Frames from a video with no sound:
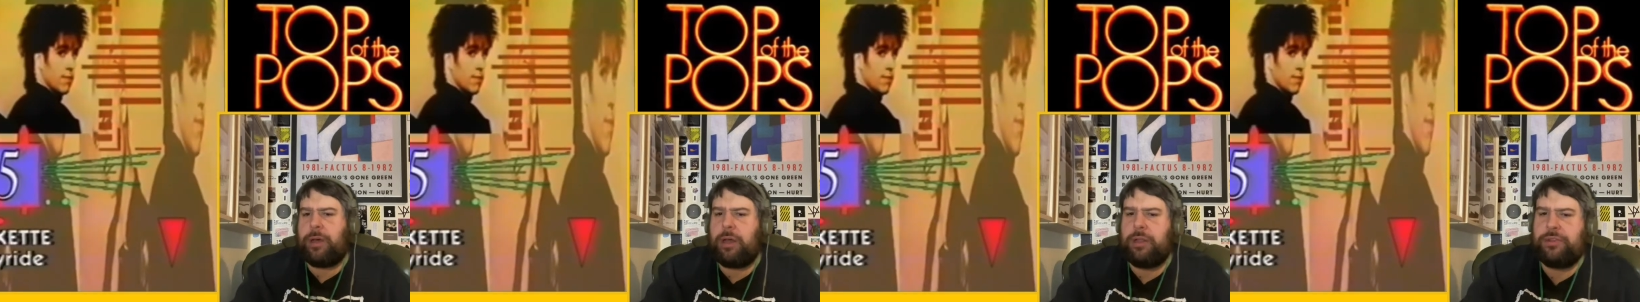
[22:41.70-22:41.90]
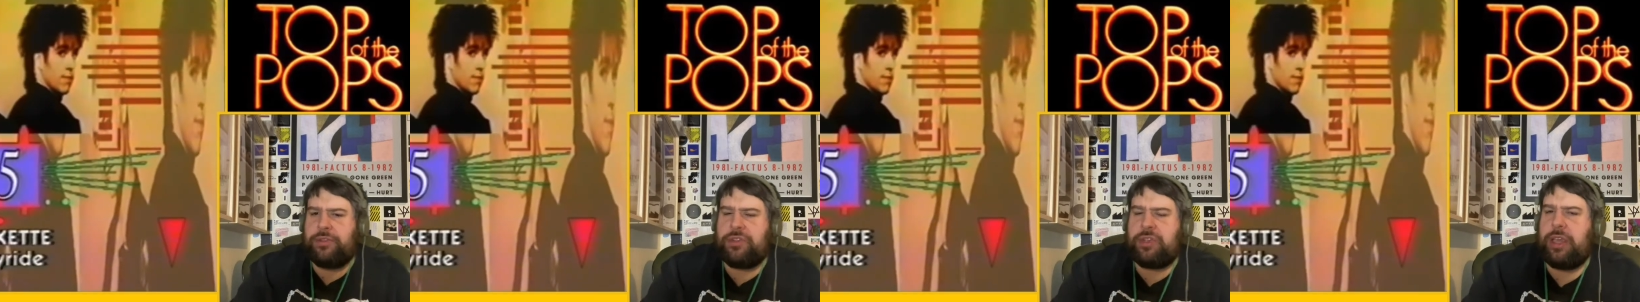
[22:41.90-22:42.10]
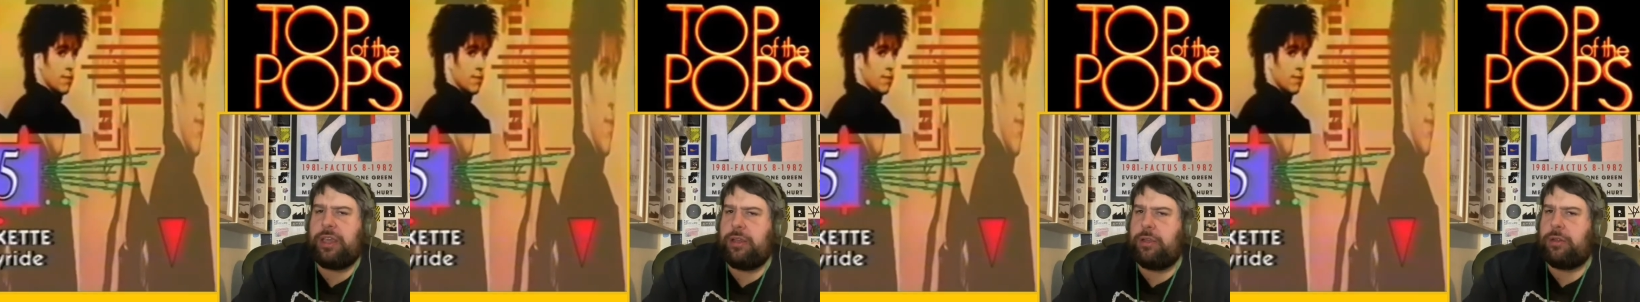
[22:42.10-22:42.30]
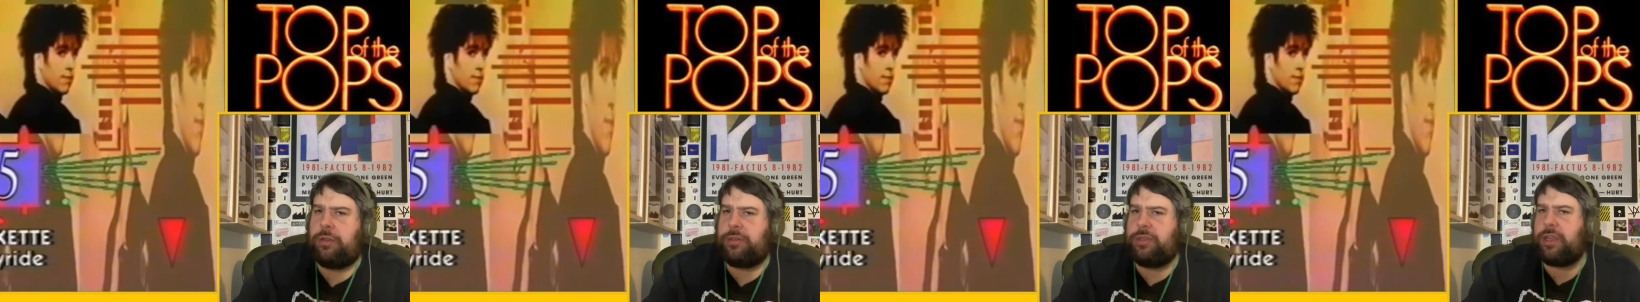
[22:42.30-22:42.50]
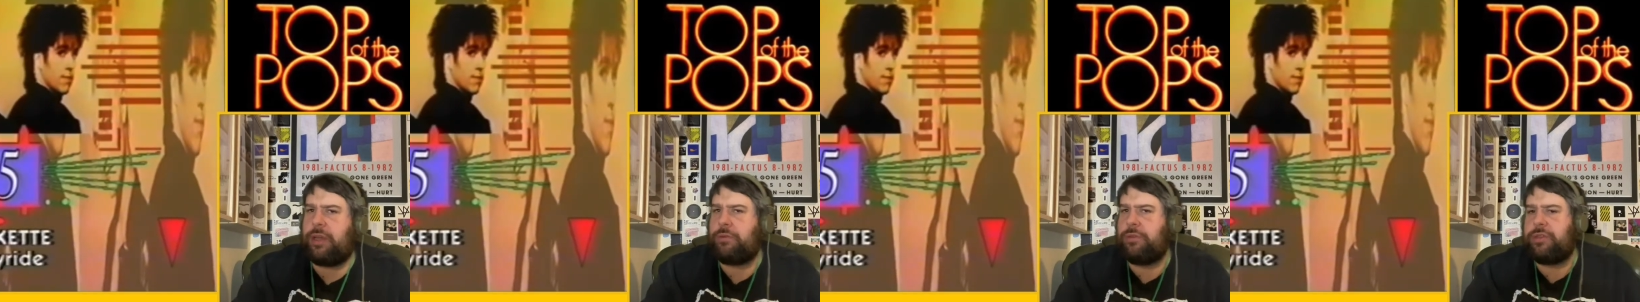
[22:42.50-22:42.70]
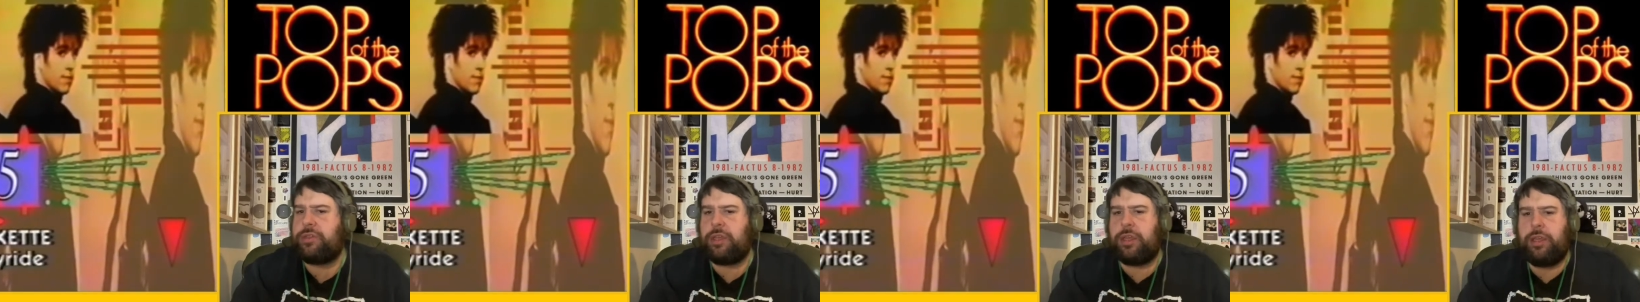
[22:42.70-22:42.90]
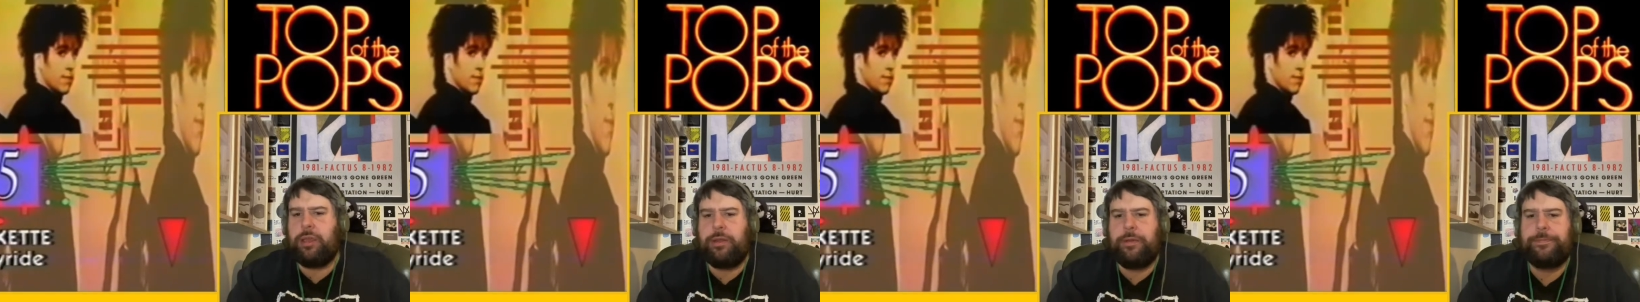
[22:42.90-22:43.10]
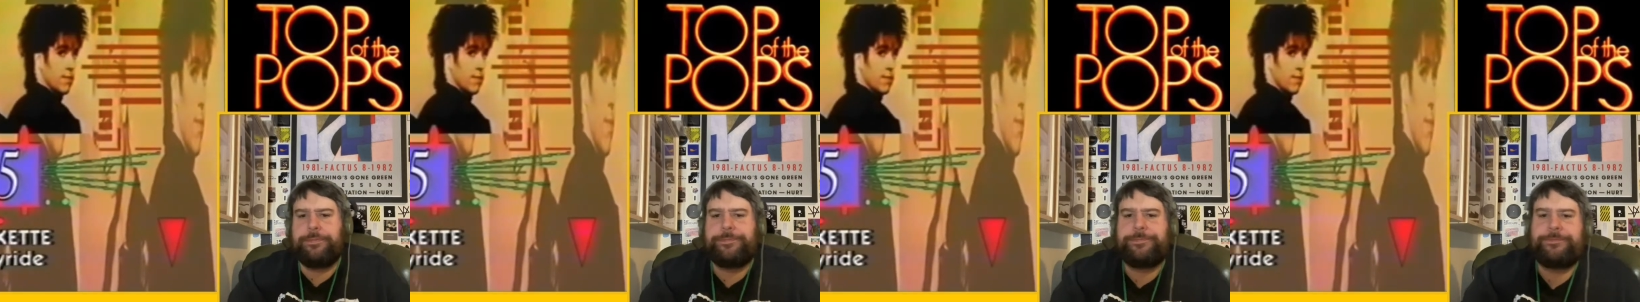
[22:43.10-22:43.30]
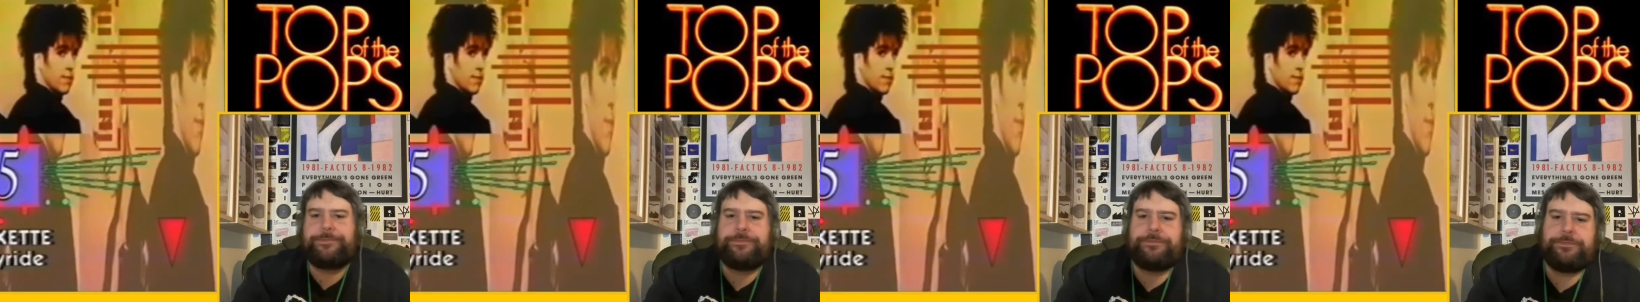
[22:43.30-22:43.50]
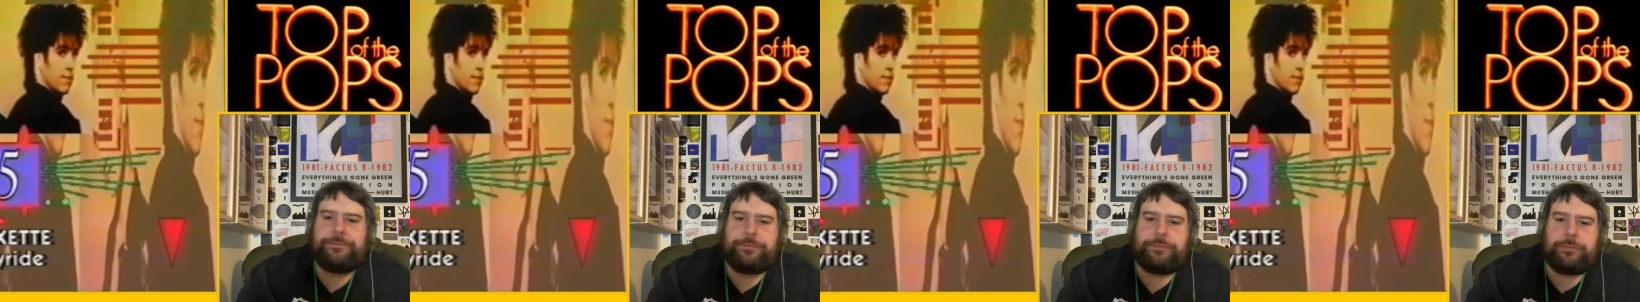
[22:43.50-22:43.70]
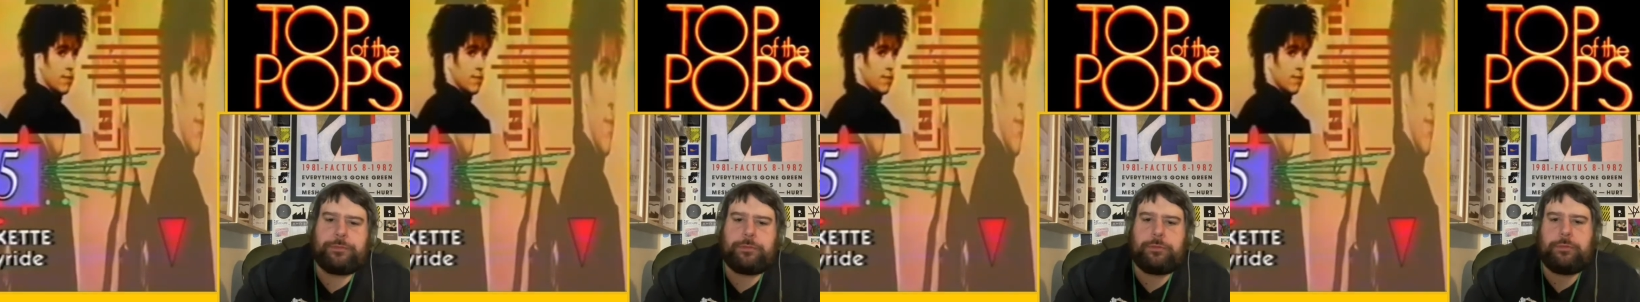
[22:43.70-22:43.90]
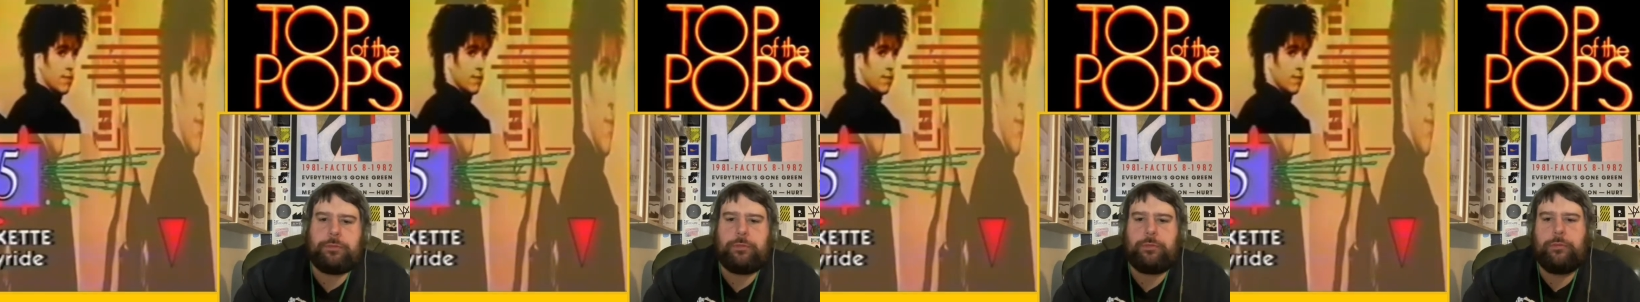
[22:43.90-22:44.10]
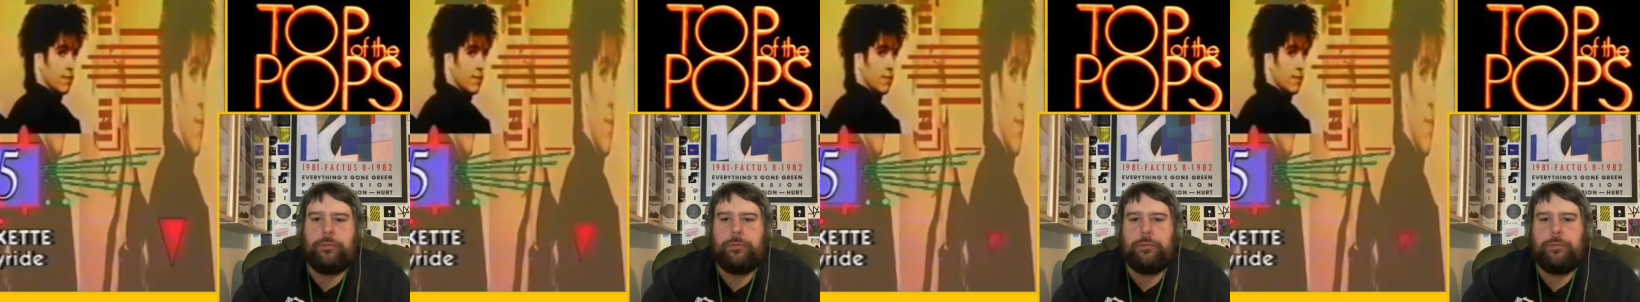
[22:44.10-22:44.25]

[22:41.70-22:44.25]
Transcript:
Speaker 1: singles, I would say. And